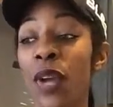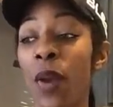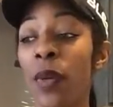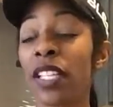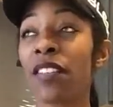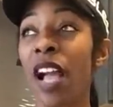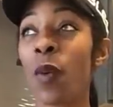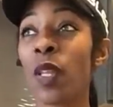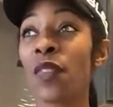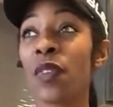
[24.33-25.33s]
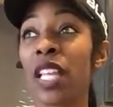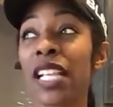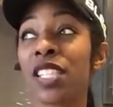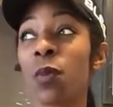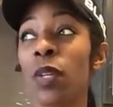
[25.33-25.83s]
I really I really feel like
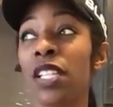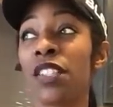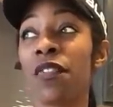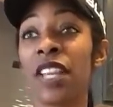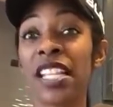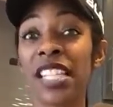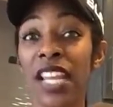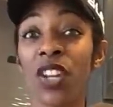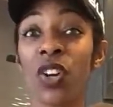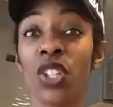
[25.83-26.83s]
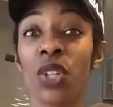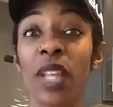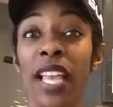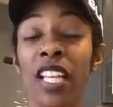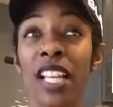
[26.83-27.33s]
someone is fixated on you.
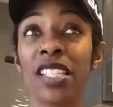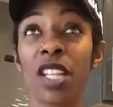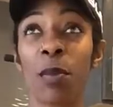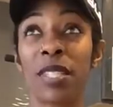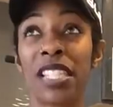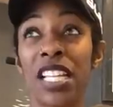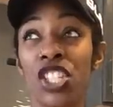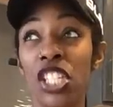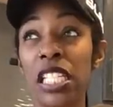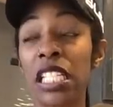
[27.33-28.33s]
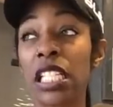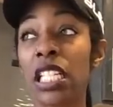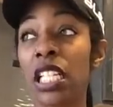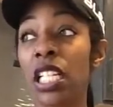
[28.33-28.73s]
Like an, it's an obsession